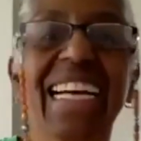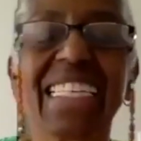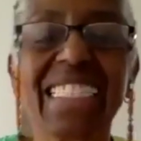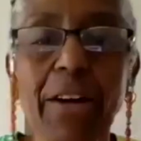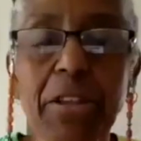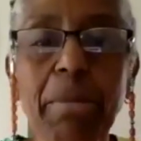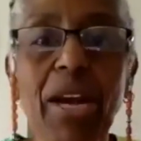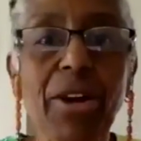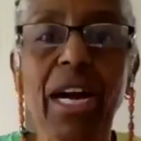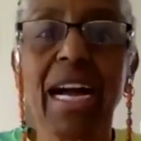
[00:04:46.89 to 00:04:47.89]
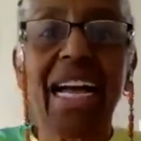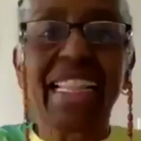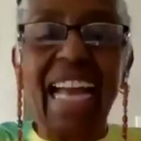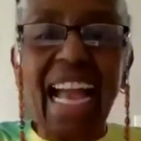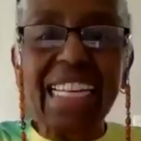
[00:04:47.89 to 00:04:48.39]
South America,
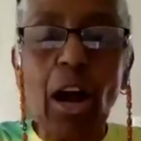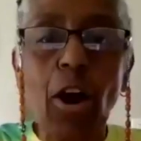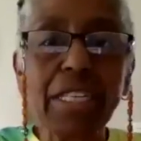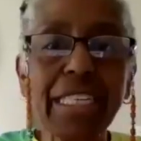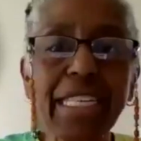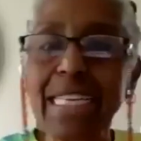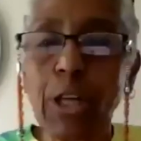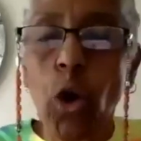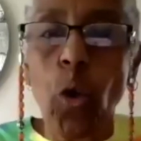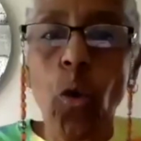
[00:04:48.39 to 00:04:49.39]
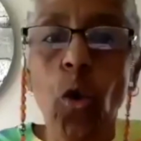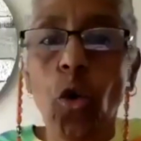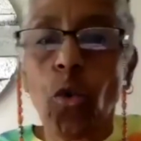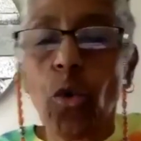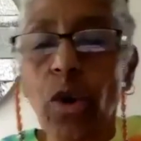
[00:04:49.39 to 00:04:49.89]
the Antarctic, you know,
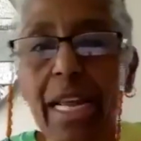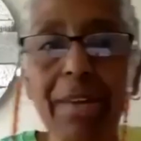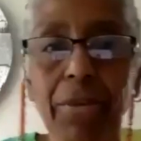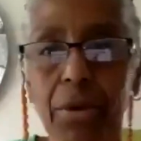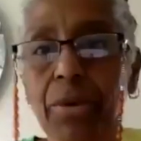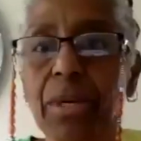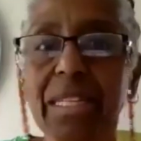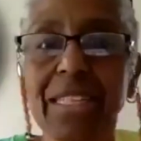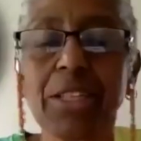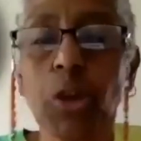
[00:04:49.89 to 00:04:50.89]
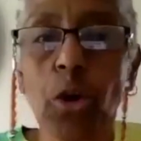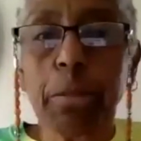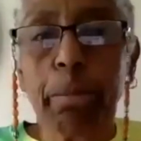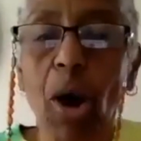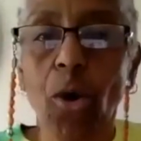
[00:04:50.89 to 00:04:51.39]
whatever, the
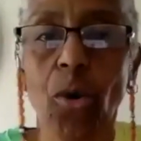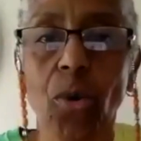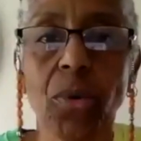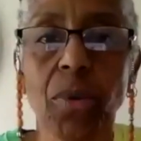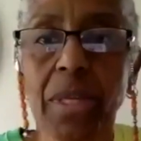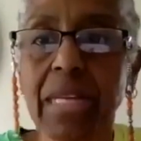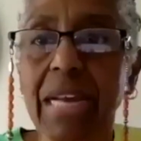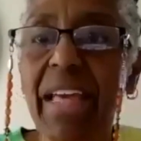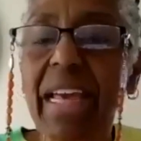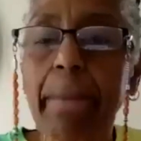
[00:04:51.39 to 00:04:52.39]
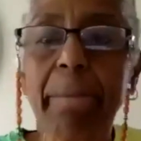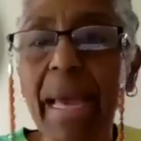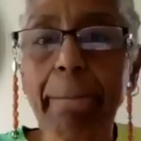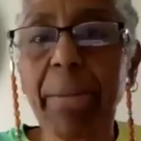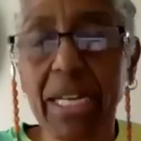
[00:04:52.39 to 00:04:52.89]
North Pole, if they can
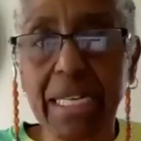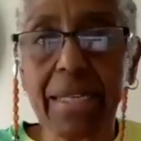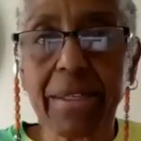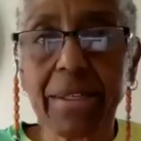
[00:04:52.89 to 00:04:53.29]
make money.